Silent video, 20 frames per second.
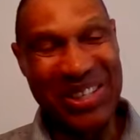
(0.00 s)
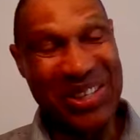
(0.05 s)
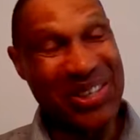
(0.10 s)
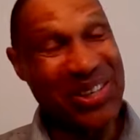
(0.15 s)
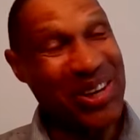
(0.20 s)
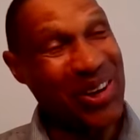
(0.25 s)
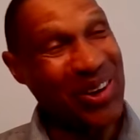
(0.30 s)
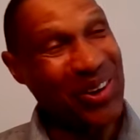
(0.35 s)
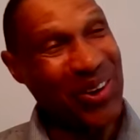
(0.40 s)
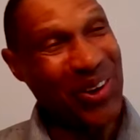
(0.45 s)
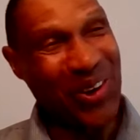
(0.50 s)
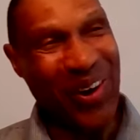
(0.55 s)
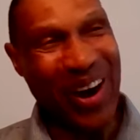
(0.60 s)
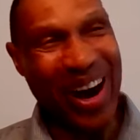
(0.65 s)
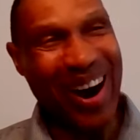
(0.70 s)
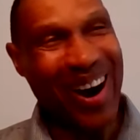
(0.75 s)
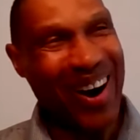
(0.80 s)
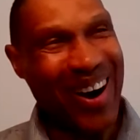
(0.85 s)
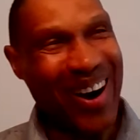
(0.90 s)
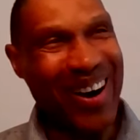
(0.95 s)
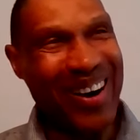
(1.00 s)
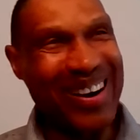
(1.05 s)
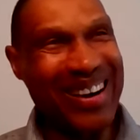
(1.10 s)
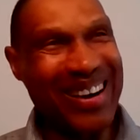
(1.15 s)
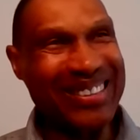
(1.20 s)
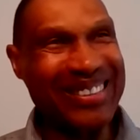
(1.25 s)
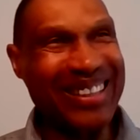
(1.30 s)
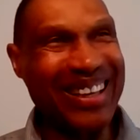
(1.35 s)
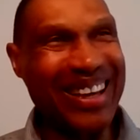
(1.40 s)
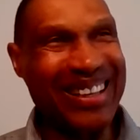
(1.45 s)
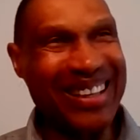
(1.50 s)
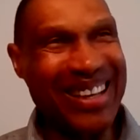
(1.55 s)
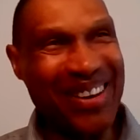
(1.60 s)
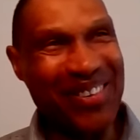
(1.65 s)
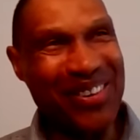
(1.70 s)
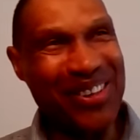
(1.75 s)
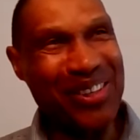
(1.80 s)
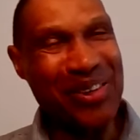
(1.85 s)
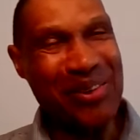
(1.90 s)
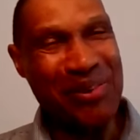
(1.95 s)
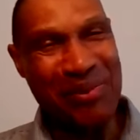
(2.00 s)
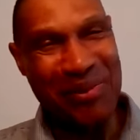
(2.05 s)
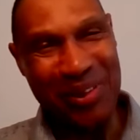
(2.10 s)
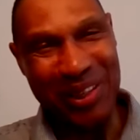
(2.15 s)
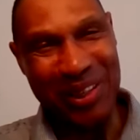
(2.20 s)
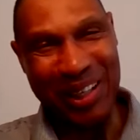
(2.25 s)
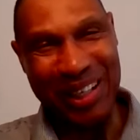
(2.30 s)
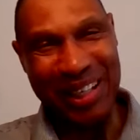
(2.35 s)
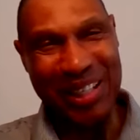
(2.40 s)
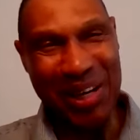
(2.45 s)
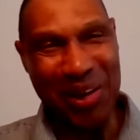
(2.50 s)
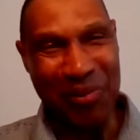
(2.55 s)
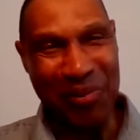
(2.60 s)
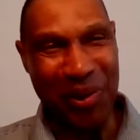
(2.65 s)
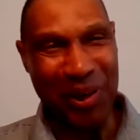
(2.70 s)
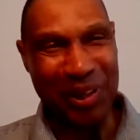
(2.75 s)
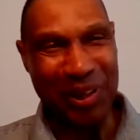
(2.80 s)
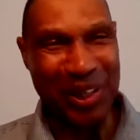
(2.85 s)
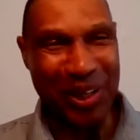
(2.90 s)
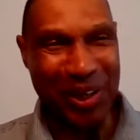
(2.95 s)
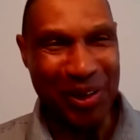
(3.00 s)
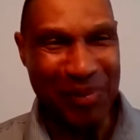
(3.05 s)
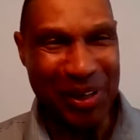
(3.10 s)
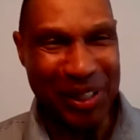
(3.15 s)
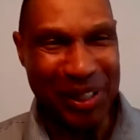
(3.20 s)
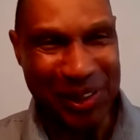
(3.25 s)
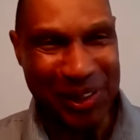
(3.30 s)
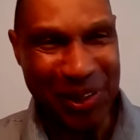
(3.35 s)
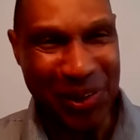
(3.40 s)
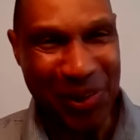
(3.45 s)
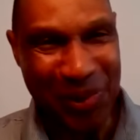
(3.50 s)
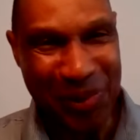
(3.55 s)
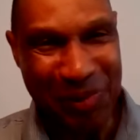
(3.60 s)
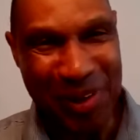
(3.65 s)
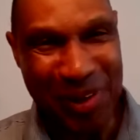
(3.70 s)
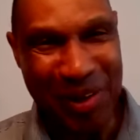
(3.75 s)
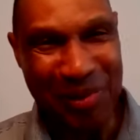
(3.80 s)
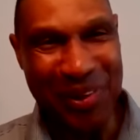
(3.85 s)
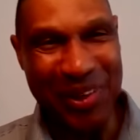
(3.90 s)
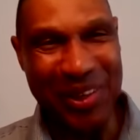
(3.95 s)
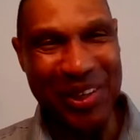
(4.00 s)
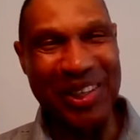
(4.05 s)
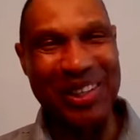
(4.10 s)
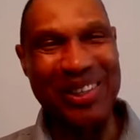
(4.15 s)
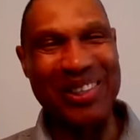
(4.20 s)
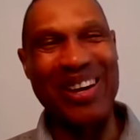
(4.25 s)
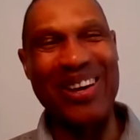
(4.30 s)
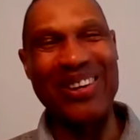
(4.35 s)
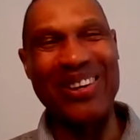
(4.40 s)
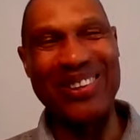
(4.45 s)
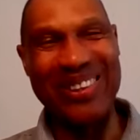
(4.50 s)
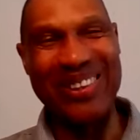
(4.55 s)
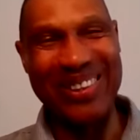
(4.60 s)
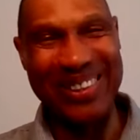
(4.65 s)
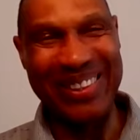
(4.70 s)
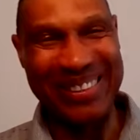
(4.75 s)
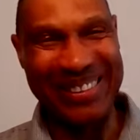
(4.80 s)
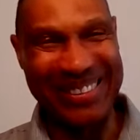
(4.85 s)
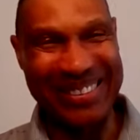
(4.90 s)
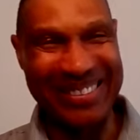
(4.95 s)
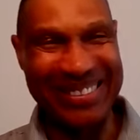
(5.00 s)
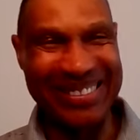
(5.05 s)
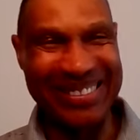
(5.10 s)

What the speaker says: No IR. a little cleanup work done on my shoulder, but I'm good. All good.